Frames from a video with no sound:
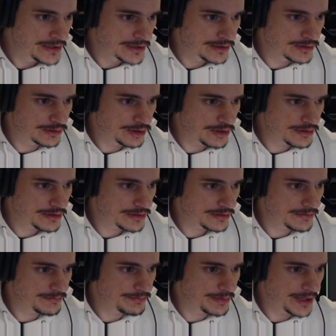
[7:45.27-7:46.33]
Clock,
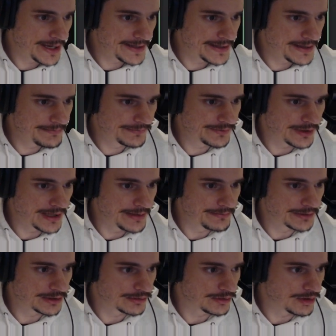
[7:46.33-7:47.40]
Pygame time
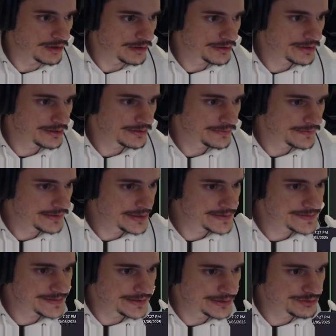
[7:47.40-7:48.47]
clock.
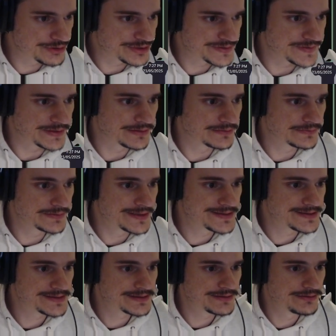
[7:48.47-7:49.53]
That's interesting.
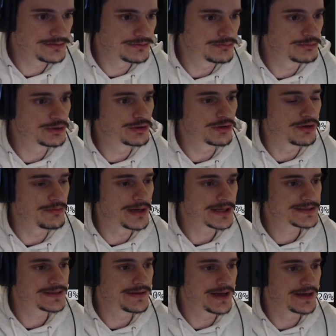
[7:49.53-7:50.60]
Let's go back
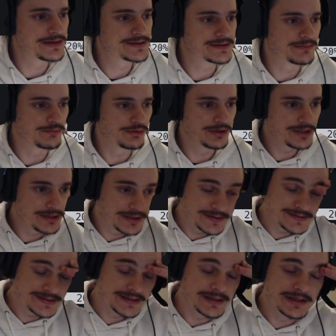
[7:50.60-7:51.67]
to that at some point and
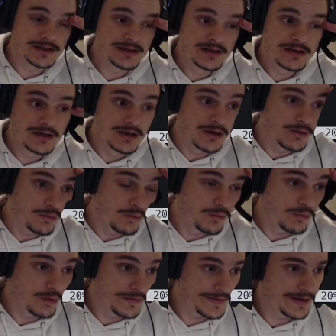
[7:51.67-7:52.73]
see
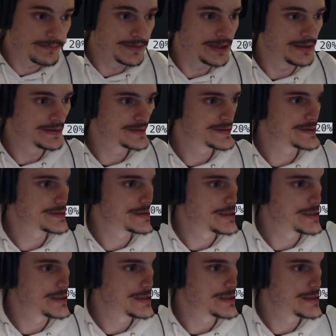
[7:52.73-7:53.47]
what that means.